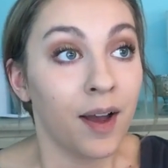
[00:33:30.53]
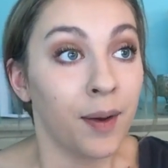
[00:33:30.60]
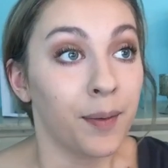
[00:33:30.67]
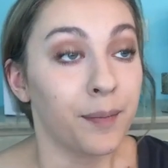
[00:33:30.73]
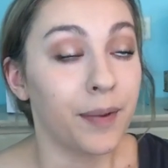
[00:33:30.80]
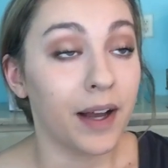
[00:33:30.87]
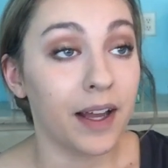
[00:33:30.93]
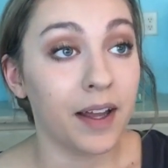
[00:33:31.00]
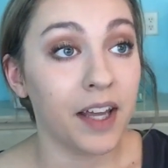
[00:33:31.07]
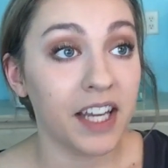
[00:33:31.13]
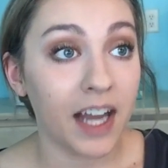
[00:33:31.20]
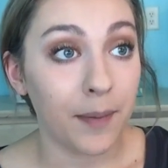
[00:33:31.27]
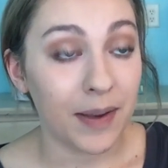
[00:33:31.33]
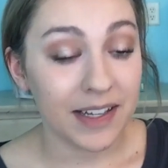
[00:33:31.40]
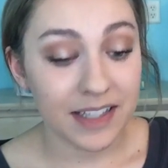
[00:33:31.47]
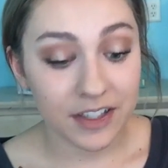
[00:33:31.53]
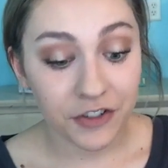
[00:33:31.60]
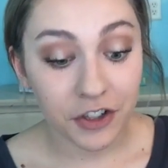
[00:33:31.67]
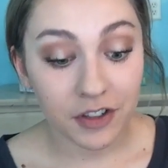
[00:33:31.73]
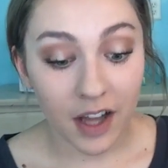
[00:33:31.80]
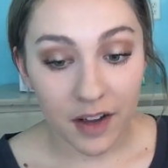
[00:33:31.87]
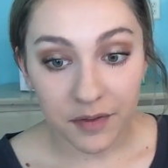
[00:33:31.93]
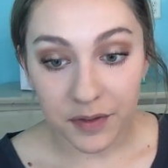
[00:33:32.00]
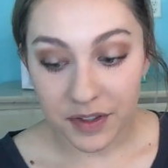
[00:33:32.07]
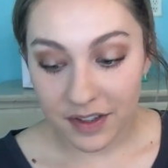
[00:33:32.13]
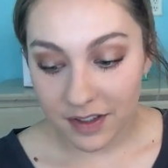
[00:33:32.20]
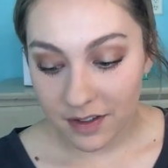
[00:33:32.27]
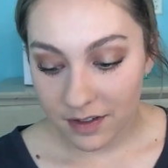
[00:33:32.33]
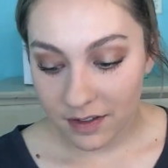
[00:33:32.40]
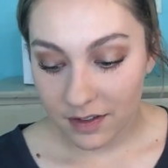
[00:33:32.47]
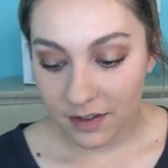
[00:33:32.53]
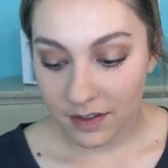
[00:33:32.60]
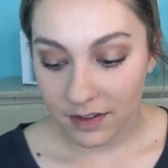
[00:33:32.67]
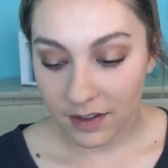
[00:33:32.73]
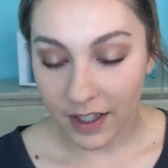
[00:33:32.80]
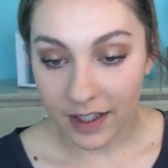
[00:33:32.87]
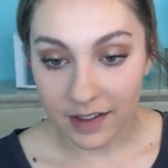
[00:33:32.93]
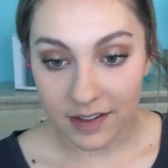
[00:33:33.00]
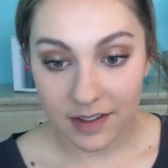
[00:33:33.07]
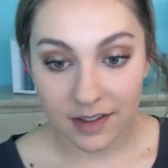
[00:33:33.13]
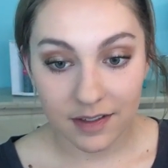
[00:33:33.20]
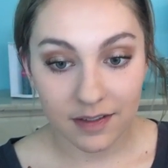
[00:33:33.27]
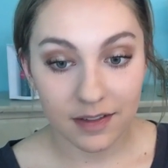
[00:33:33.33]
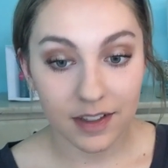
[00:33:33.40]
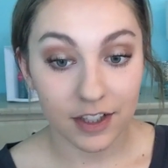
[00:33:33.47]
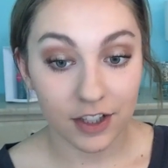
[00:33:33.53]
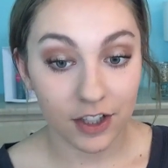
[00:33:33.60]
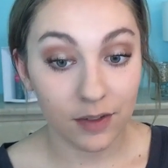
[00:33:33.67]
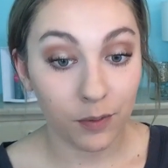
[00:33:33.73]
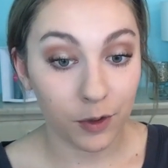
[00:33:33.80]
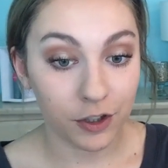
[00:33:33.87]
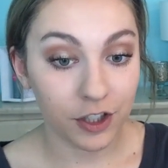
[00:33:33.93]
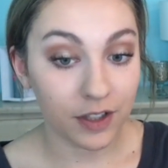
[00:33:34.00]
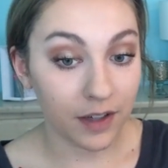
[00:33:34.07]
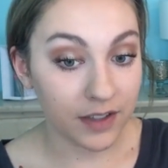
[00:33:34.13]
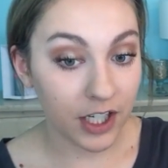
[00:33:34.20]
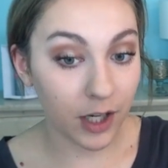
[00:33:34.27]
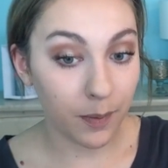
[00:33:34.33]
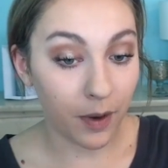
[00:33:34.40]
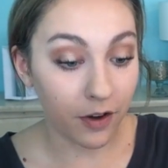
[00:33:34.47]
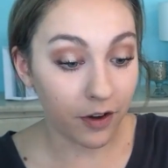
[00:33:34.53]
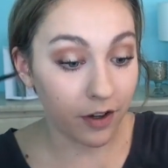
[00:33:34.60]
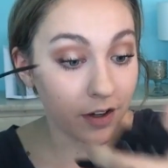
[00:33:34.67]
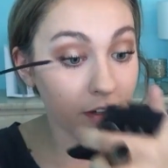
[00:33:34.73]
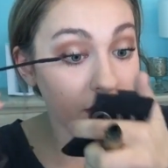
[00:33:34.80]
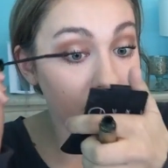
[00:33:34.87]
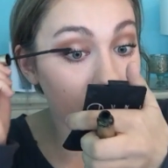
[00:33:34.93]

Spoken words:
But, yeah, my sister loves, like, she loves Harry Potter.